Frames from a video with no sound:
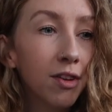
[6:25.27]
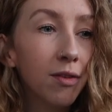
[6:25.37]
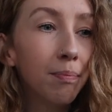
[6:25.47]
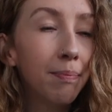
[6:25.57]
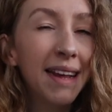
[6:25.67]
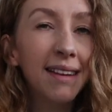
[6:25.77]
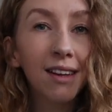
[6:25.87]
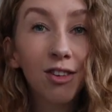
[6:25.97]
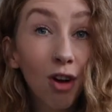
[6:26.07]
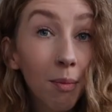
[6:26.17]
just
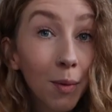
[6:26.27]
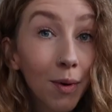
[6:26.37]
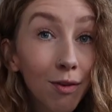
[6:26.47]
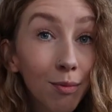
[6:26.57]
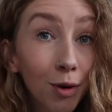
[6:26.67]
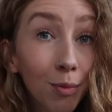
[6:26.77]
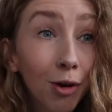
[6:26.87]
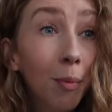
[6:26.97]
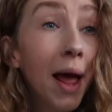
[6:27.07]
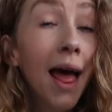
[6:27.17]
basic stripy ones from
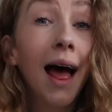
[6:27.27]
Topshop